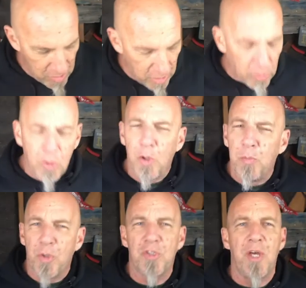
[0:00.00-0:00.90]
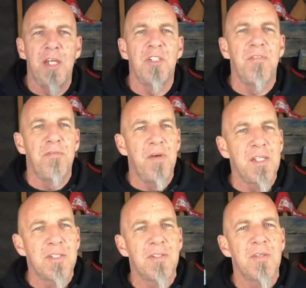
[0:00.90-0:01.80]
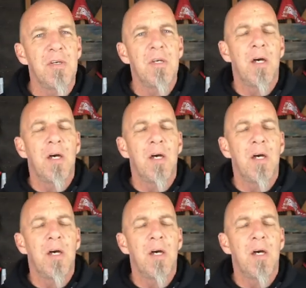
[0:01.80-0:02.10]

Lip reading: get good precise fits.